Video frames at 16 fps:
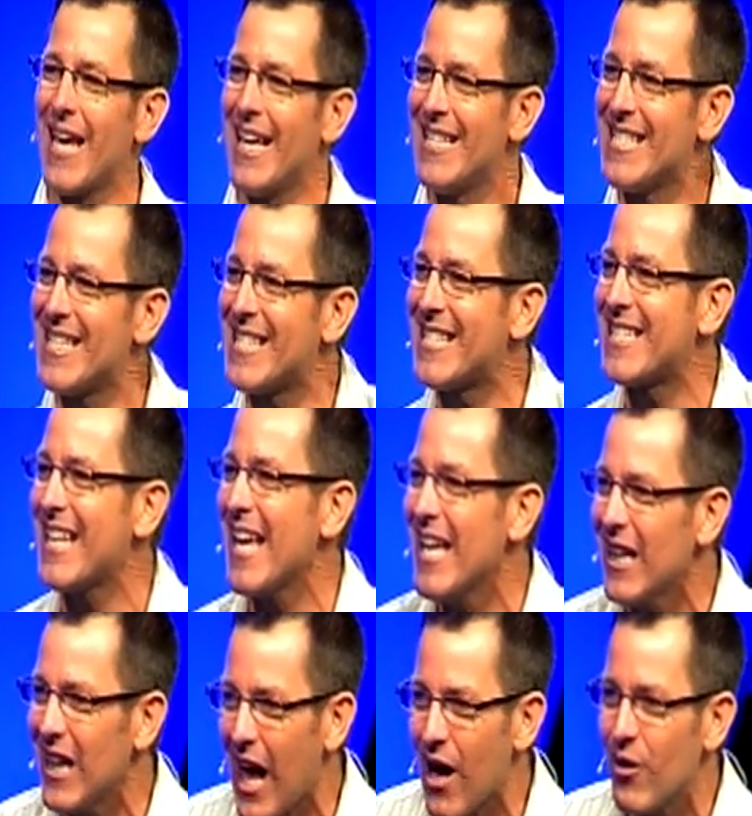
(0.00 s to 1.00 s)
and
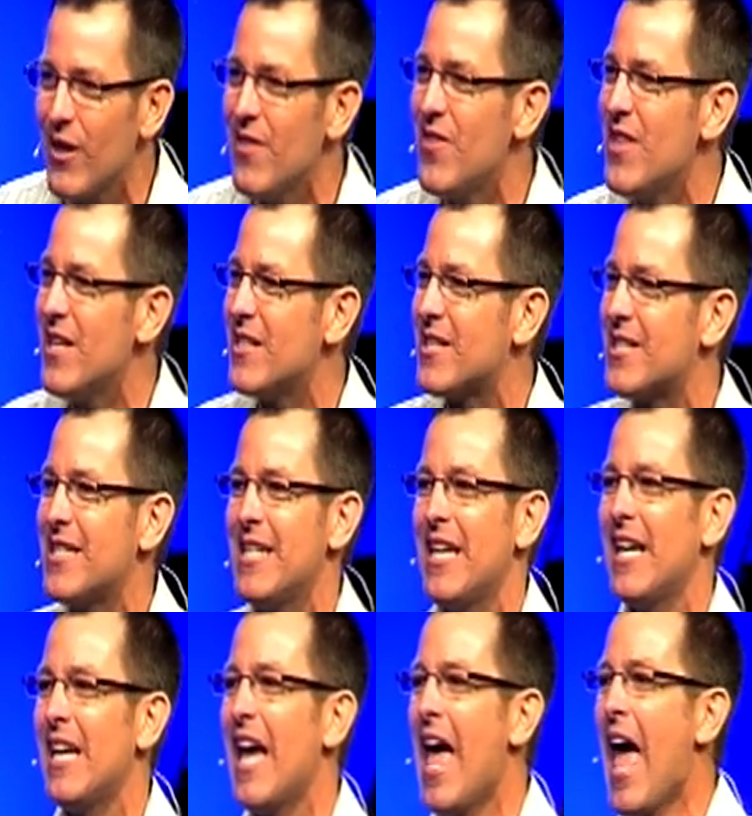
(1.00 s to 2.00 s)
sail out in this
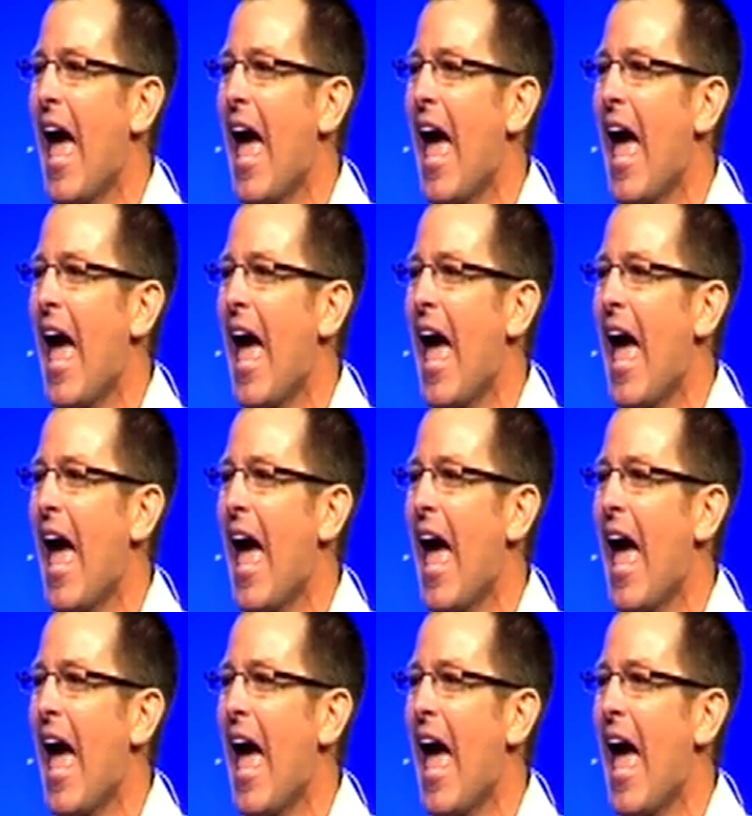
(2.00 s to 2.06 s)
sea